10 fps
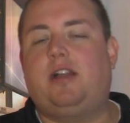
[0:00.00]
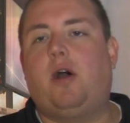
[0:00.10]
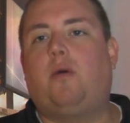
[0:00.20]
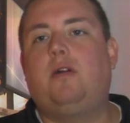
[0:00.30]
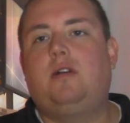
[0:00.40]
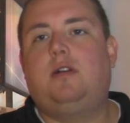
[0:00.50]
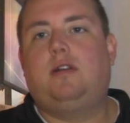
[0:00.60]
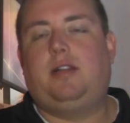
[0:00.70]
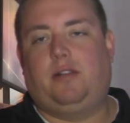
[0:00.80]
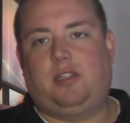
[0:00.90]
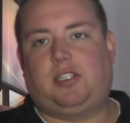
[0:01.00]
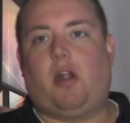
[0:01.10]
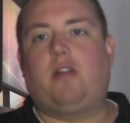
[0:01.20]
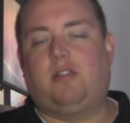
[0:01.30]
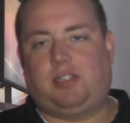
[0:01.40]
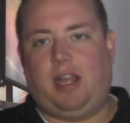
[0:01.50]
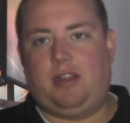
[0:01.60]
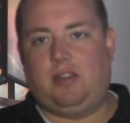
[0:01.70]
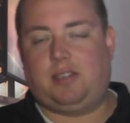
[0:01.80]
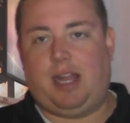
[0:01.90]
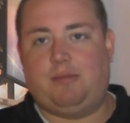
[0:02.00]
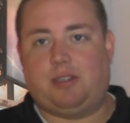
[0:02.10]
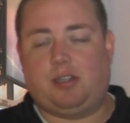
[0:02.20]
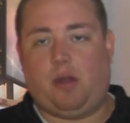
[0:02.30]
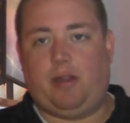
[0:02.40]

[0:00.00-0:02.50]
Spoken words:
you know the start of those games that are